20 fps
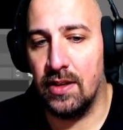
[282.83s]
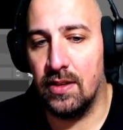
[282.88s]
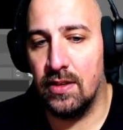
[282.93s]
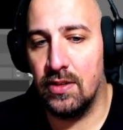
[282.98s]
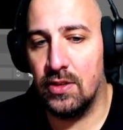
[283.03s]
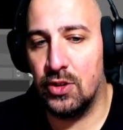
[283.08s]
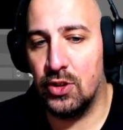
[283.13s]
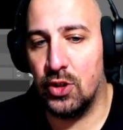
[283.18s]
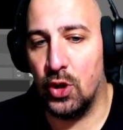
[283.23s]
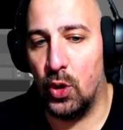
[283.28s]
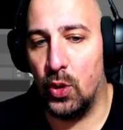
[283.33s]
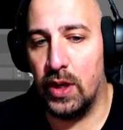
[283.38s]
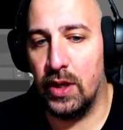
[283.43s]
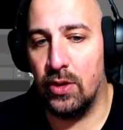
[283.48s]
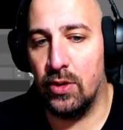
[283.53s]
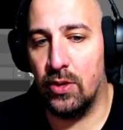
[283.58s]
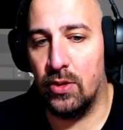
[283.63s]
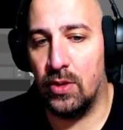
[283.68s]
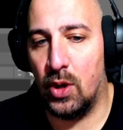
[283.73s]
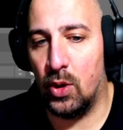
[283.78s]
So
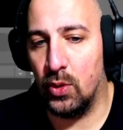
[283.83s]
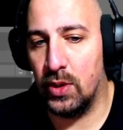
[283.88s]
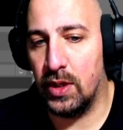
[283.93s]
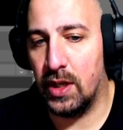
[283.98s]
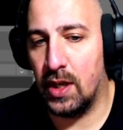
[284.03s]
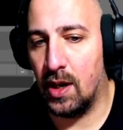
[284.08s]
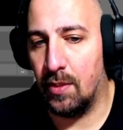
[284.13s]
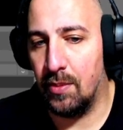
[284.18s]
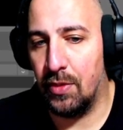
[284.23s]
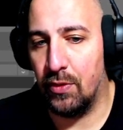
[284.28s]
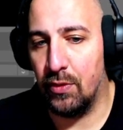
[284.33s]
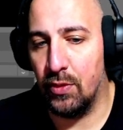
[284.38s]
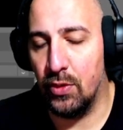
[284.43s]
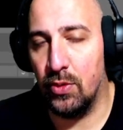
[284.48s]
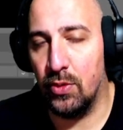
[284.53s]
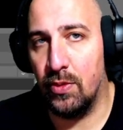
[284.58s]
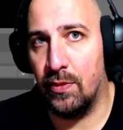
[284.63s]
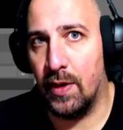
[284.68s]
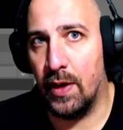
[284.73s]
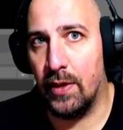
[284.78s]
it'll only come through
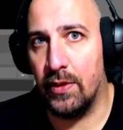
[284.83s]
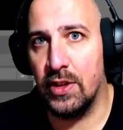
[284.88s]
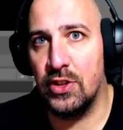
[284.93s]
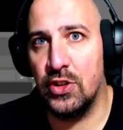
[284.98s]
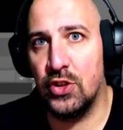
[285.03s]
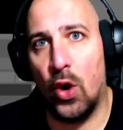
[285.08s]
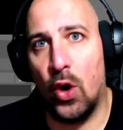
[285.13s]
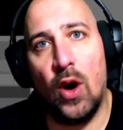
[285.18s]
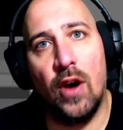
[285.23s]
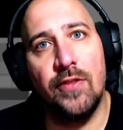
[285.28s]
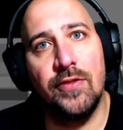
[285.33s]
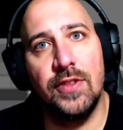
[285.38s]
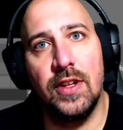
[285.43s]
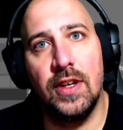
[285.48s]
very soft.